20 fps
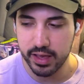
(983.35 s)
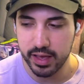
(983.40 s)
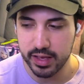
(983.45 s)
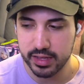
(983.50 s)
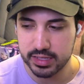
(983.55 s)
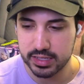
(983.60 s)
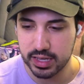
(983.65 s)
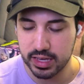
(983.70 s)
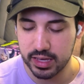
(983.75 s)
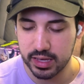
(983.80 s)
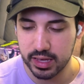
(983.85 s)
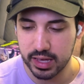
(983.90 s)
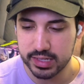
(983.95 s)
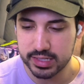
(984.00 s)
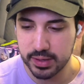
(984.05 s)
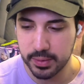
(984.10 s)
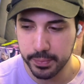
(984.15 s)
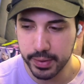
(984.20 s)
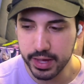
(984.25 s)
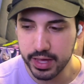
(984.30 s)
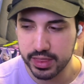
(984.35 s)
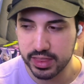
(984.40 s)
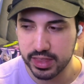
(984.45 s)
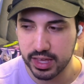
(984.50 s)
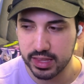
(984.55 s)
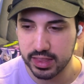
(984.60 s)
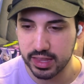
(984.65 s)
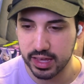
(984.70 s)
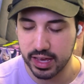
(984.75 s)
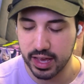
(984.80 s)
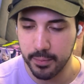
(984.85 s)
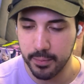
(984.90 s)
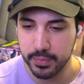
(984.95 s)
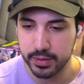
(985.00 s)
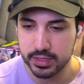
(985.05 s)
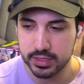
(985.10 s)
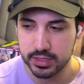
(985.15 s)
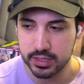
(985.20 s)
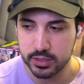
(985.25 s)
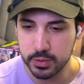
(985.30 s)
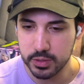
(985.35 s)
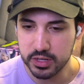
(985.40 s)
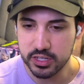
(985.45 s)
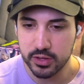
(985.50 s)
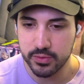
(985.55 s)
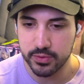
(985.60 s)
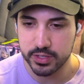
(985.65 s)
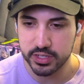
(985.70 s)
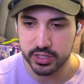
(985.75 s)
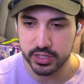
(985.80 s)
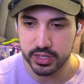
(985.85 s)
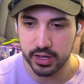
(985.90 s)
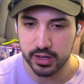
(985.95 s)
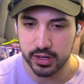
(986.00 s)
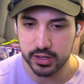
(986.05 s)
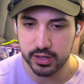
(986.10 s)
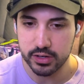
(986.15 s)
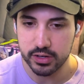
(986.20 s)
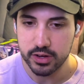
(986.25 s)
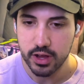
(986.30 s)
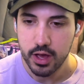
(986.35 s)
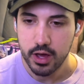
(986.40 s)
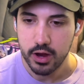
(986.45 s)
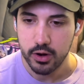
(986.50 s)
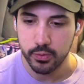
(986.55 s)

It's a big thing that happens, especially when you're younger,